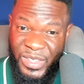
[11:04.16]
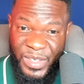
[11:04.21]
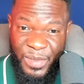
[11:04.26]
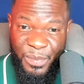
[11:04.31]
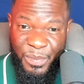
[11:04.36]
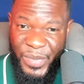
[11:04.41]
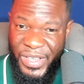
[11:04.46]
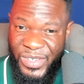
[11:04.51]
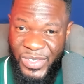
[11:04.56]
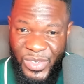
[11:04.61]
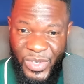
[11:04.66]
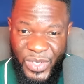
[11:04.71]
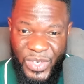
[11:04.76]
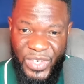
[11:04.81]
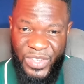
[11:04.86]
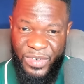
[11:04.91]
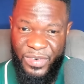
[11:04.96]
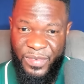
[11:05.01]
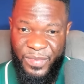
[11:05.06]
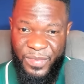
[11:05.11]
depends on
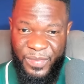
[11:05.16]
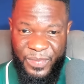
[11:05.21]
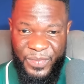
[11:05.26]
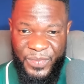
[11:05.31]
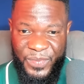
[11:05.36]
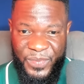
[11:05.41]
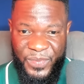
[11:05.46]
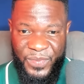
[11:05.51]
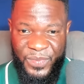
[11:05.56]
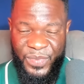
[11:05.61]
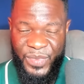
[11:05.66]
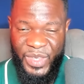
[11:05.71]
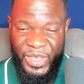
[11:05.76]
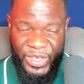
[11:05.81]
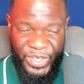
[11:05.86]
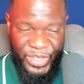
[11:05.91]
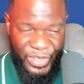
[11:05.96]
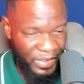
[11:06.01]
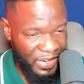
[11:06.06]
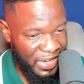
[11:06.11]
you your